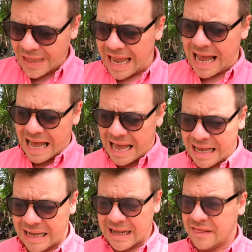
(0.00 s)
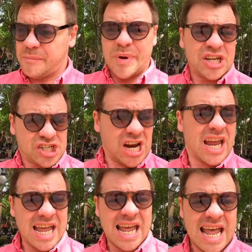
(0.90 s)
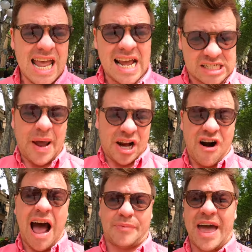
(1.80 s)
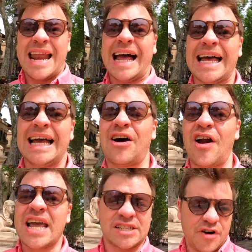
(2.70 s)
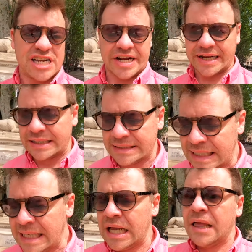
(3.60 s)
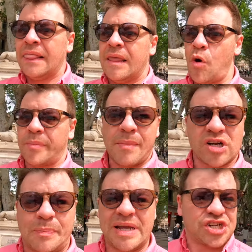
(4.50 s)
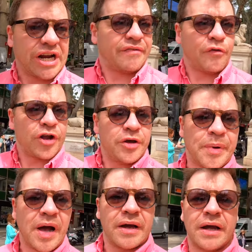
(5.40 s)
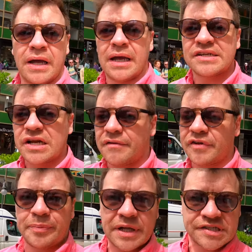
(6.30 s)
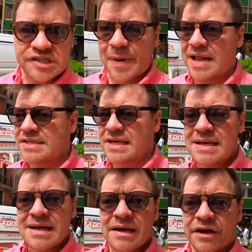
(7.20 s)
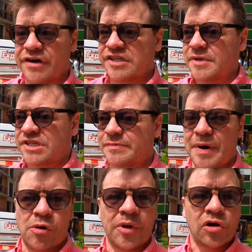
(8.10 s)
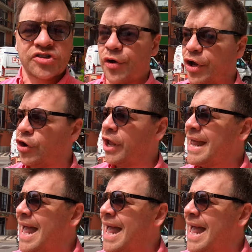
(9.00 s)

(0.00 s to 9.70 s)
Uh, the beach is a bit crap then, all right, it's freezing. There won't be much beaching for you, but it's a lovely place to spend Christmas is Palma, lots going on.